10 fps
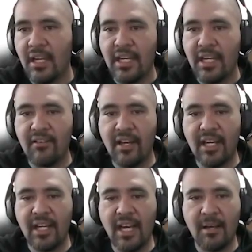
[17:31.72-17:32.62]
here
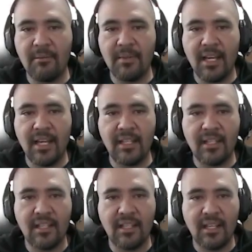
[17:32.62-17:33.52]
I have like
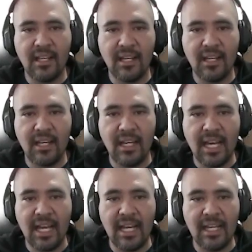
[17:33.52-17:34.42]

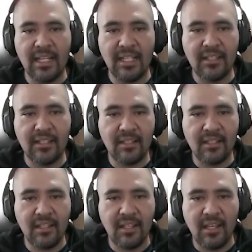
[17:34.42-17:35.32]
the
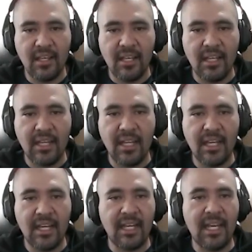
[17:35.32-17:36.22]

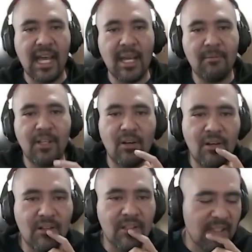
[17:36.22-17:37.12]
live
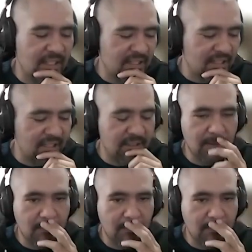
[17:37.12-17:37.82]
log, let's say.